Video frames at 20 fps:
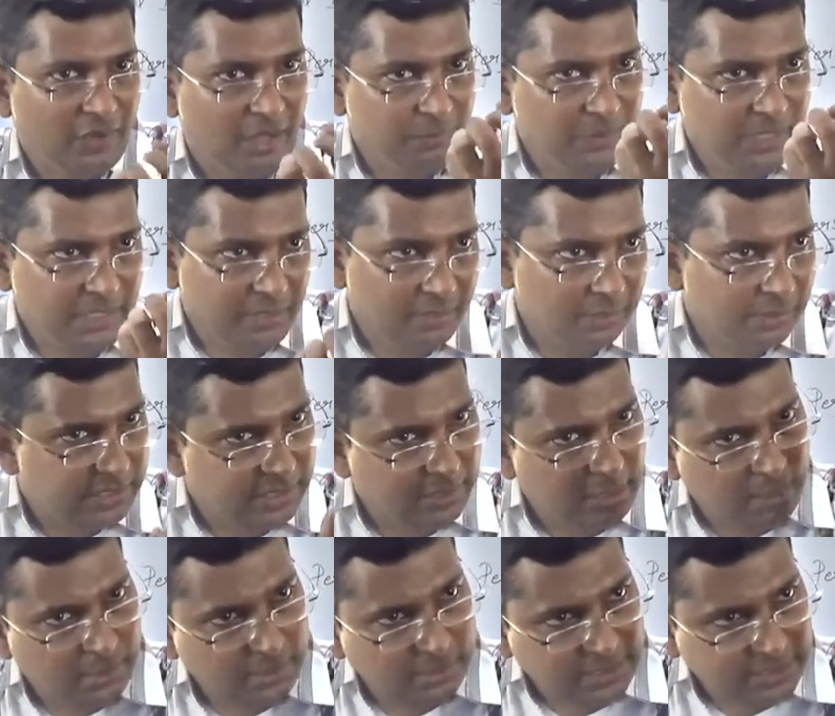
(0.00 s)
from the
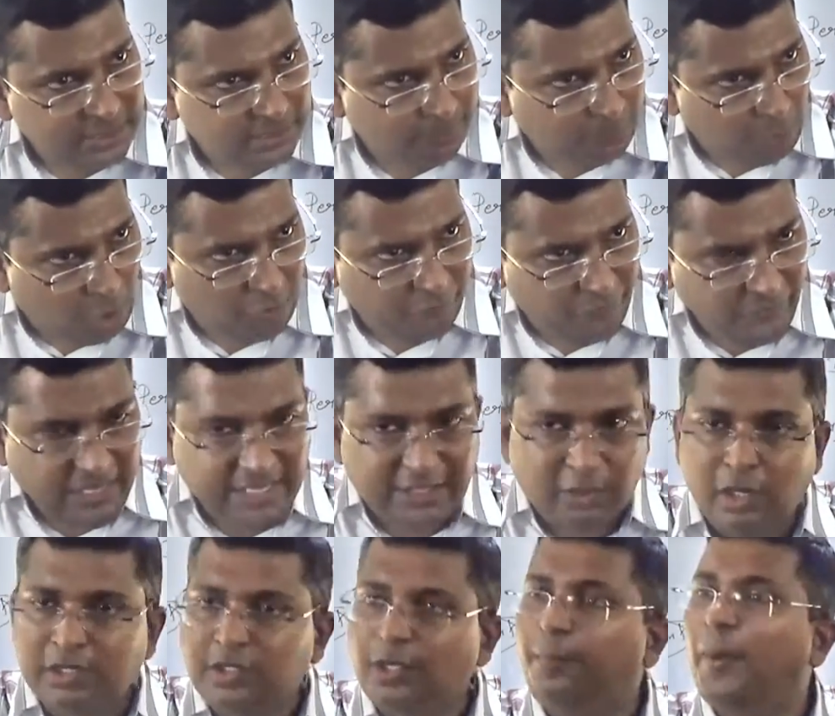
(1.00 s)
this profit
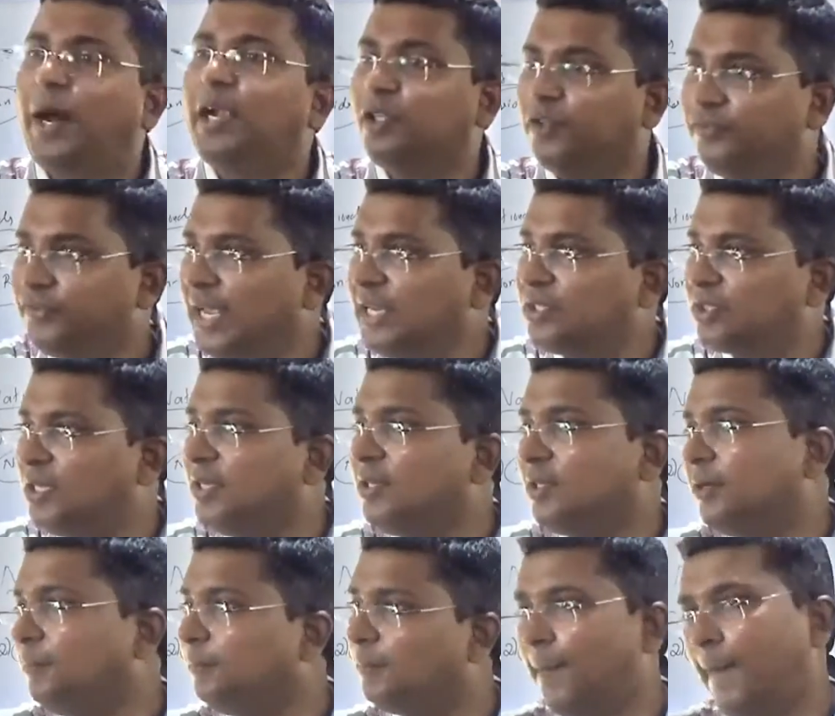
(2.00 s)
is also part of national
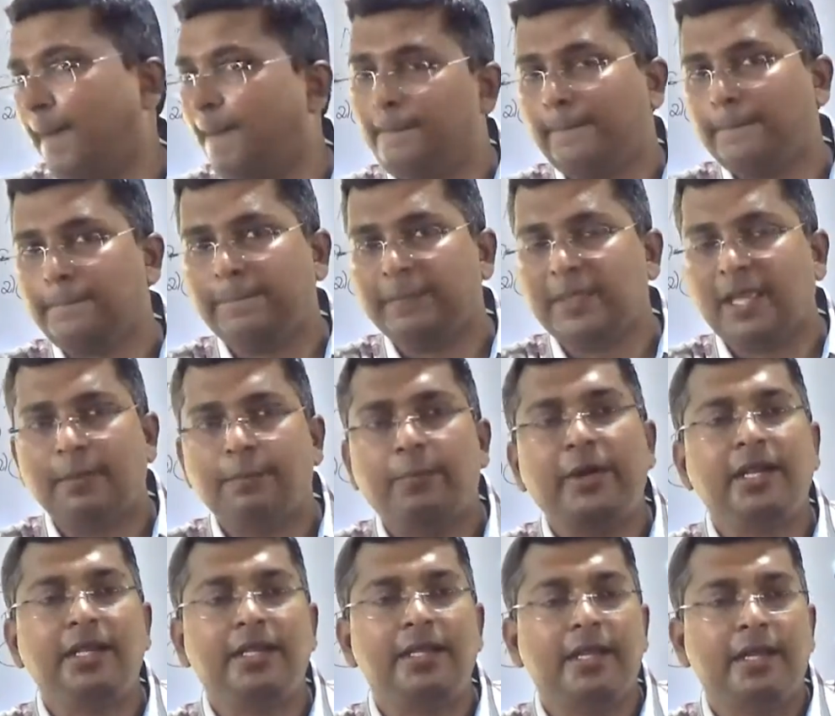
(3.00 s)
income,
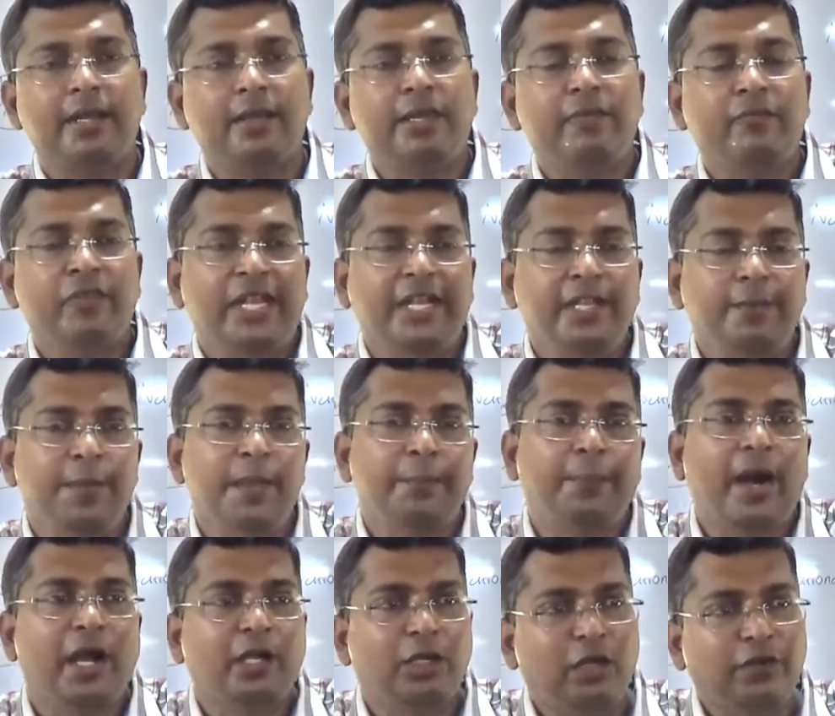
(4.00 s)
but will it be
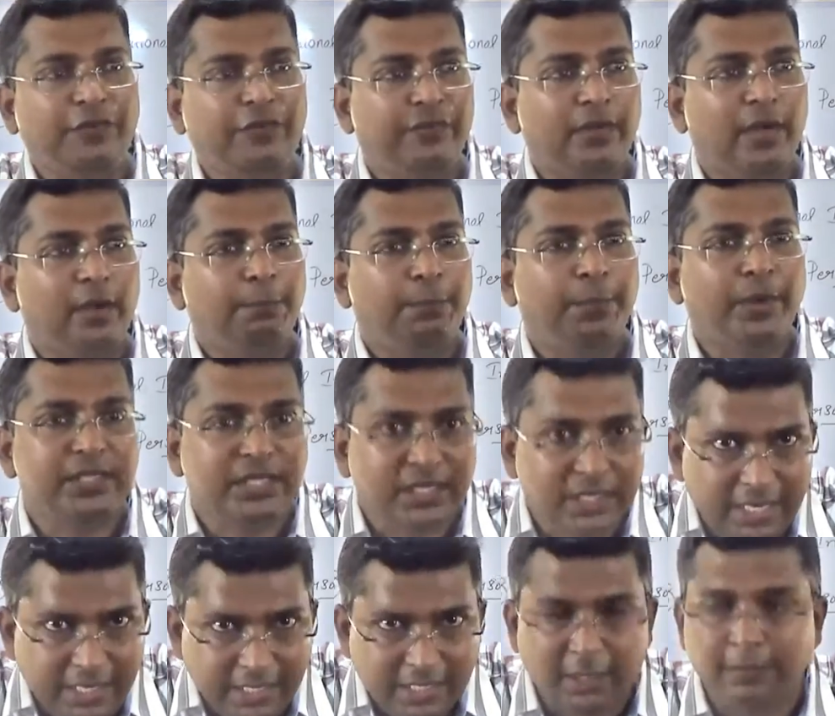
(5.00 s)
part of
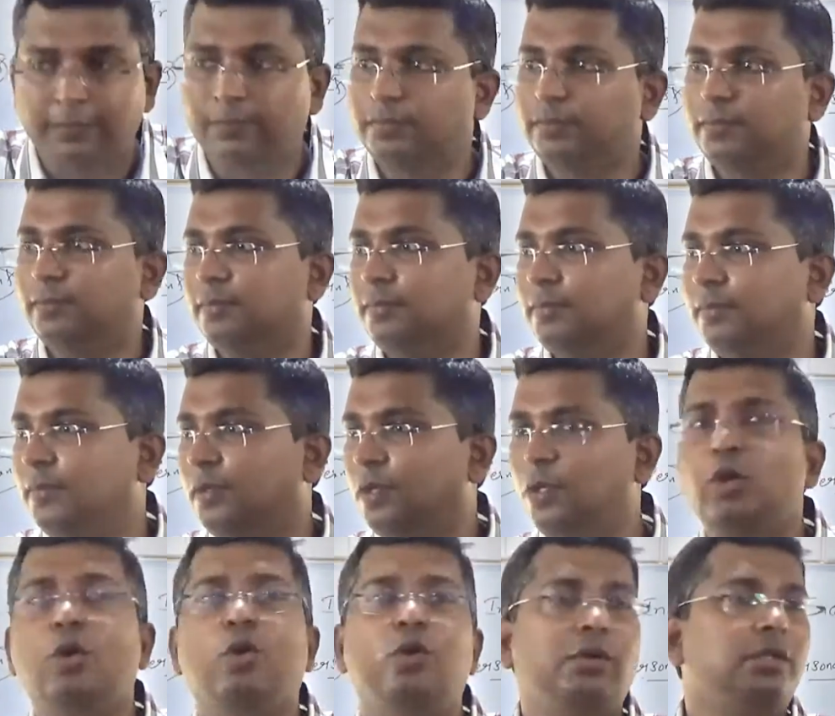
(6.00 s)
personal income?
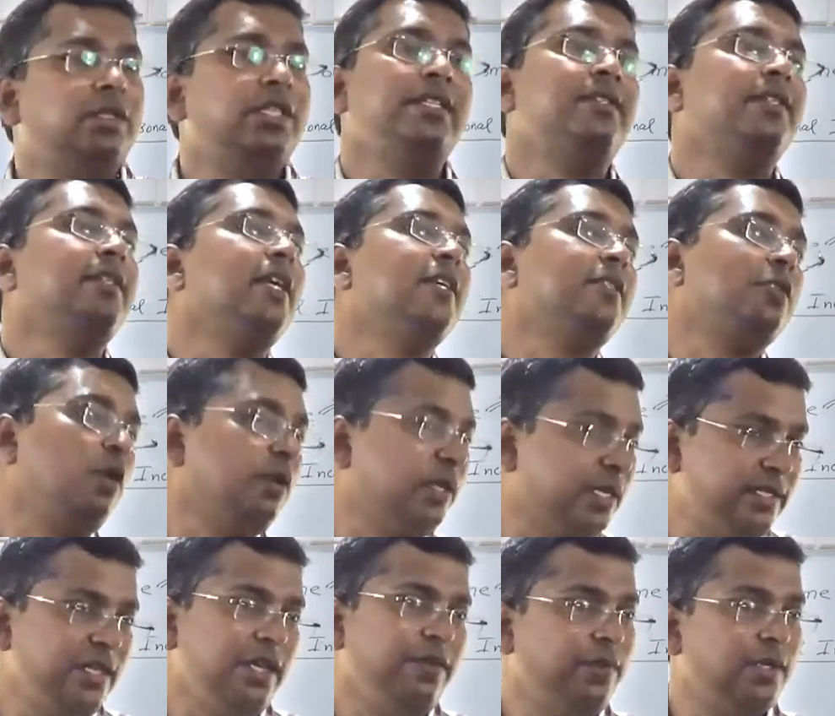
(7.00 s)
No, since it has not
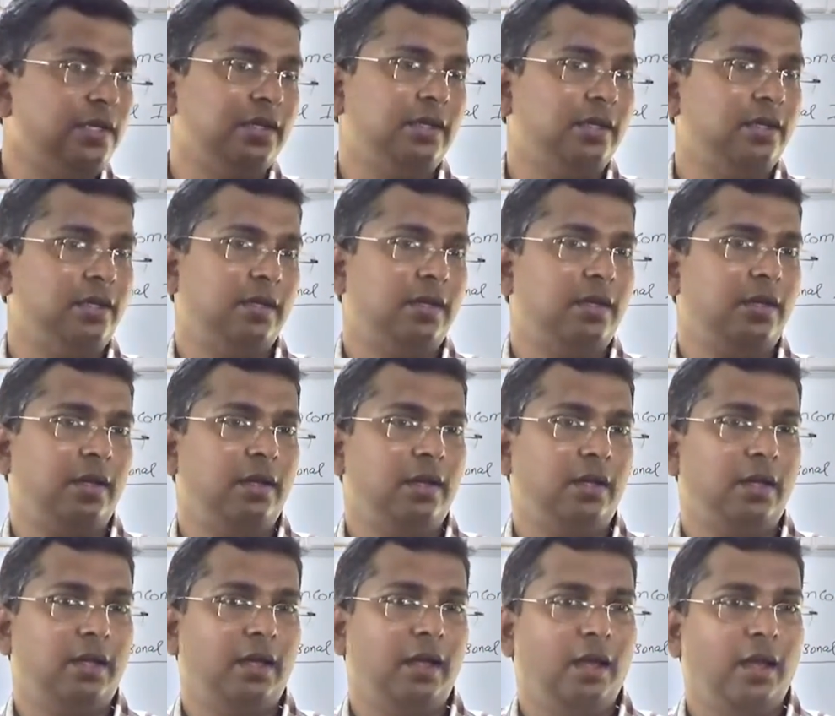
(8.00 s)
received.
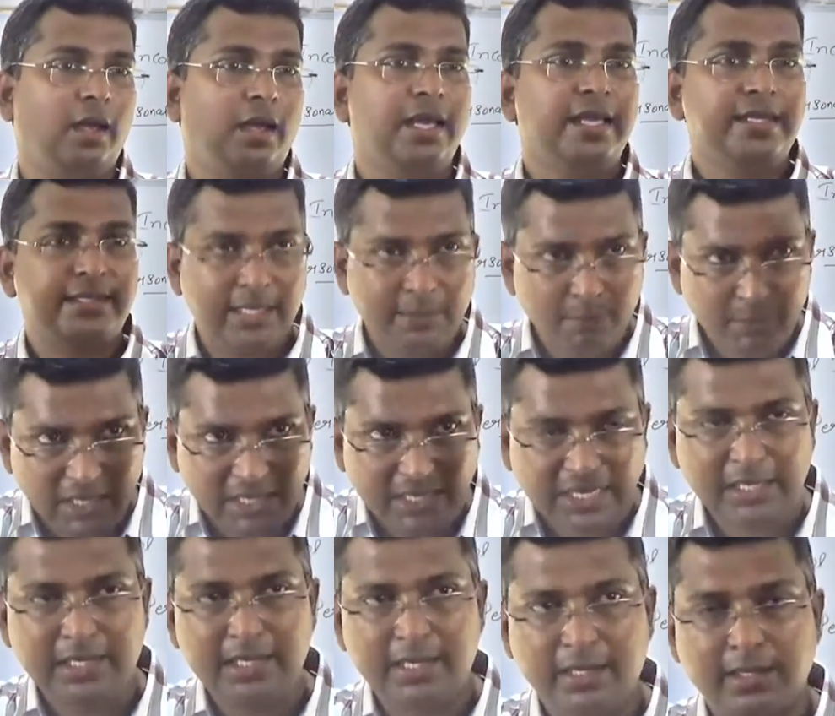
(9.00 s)

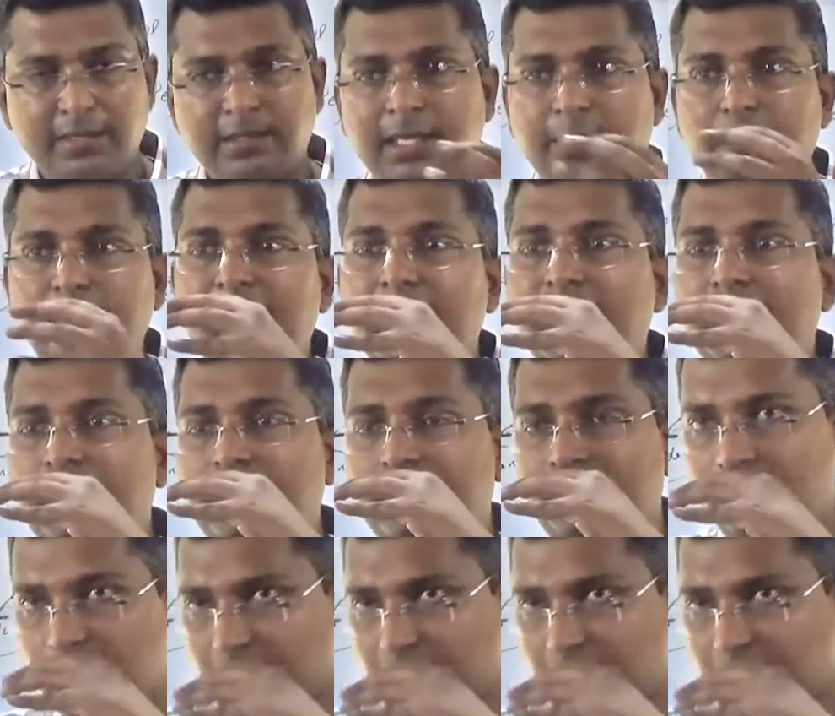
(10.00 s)
Similarly, similarly,